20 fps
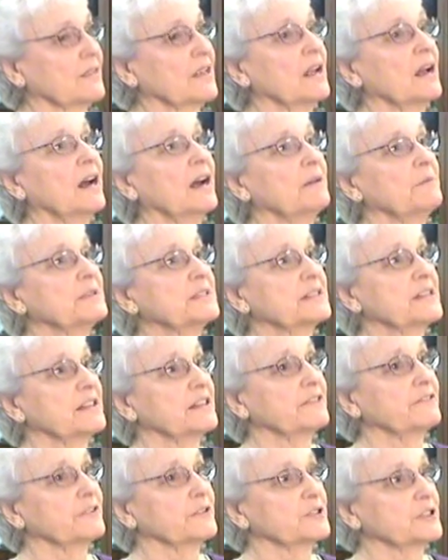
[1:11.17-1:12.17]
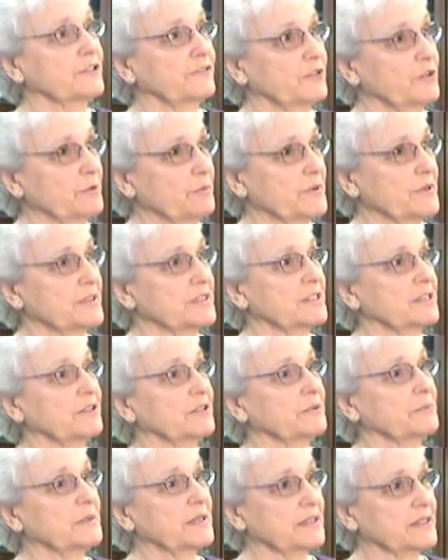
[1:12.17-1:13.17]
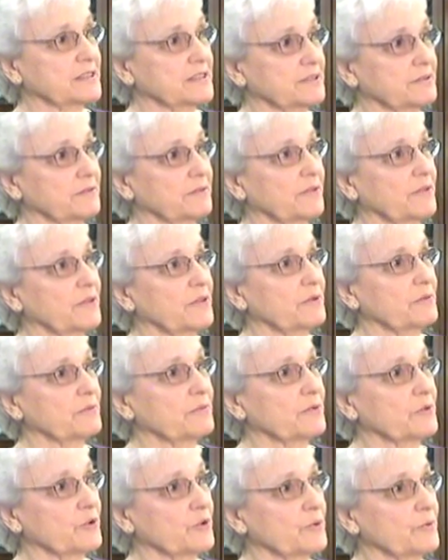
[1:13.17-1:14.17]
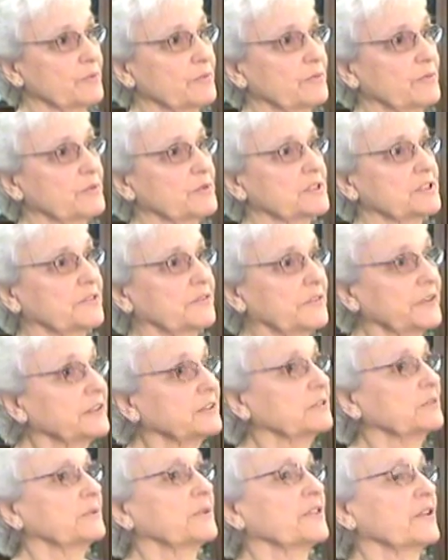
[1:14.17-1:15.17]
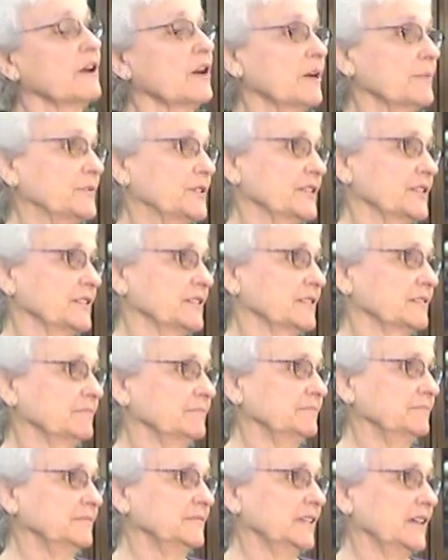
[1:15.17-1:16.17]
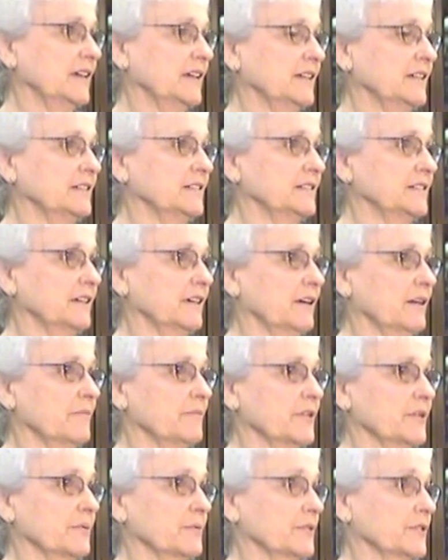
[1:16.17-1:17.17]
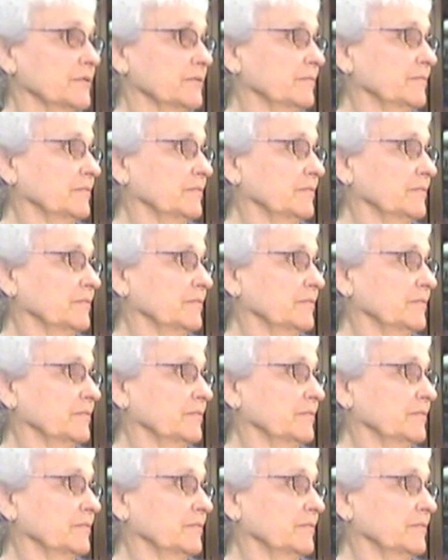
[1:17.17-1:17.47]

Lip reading: I would say the first few months here, because the room was filled with objects, and there were